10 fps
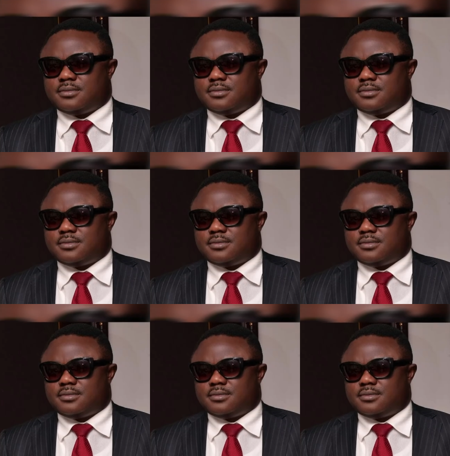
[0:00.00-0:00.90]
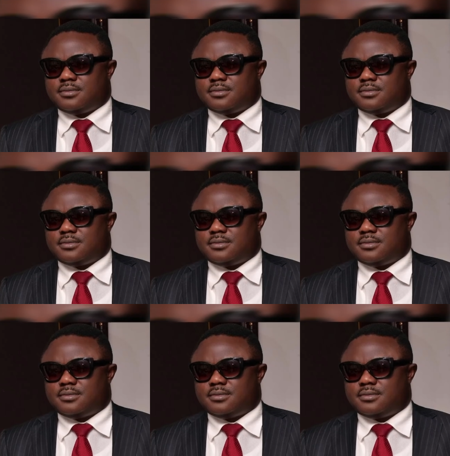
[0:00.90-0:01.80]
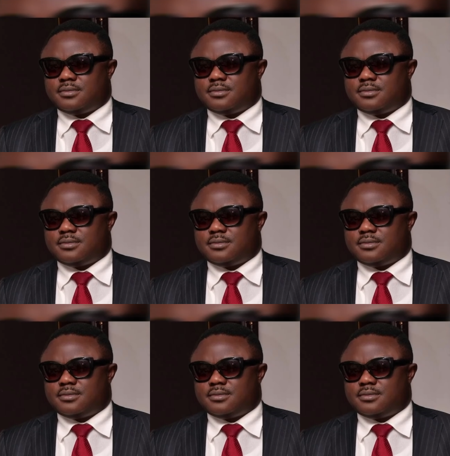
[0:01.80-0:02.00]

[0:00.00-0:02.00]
Nothing is said.